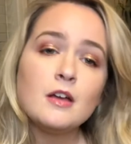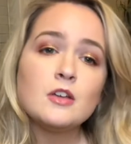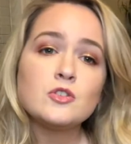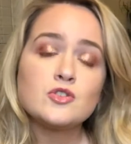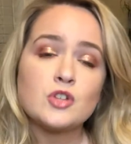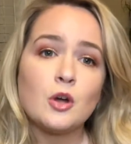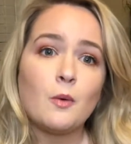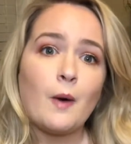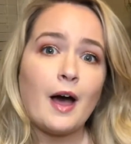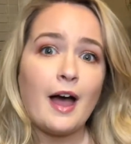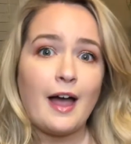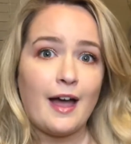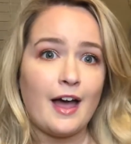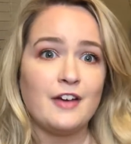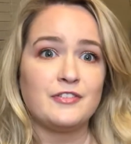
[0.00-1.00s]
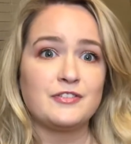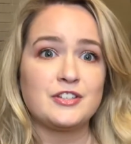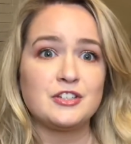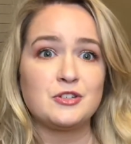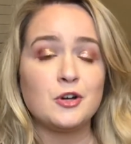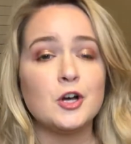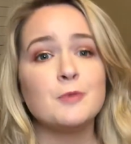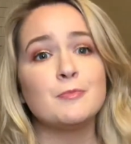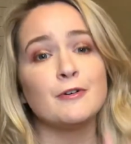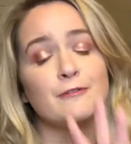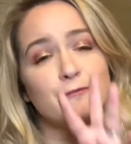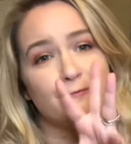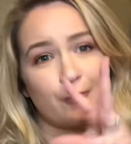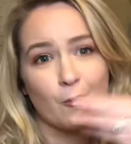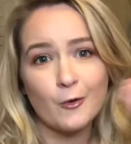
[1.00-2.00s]
So I have to do it
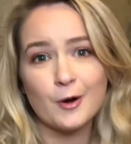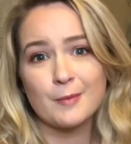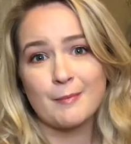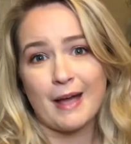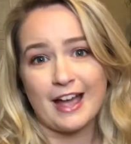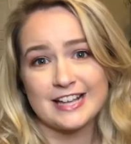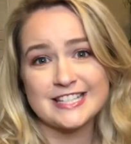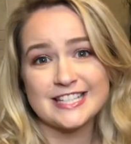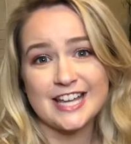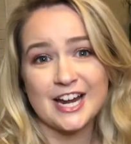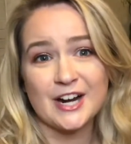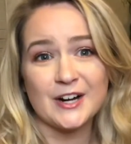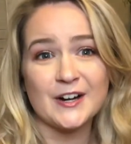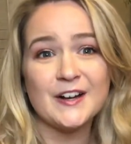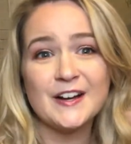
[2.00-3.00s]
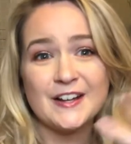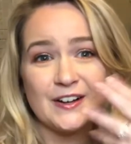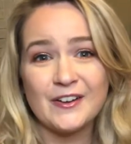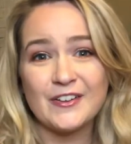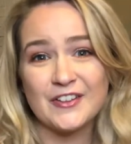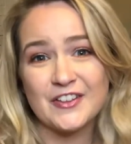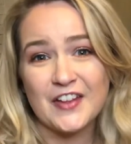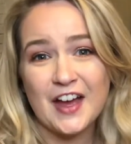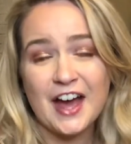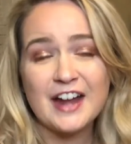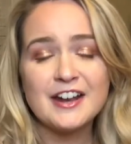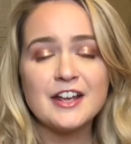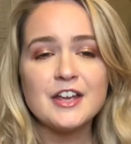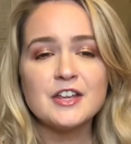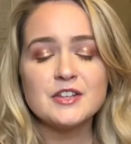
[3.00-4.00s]
before mascara and all of that.
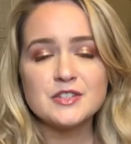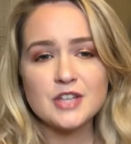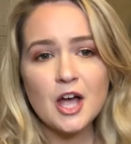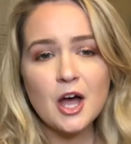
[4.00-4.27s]
So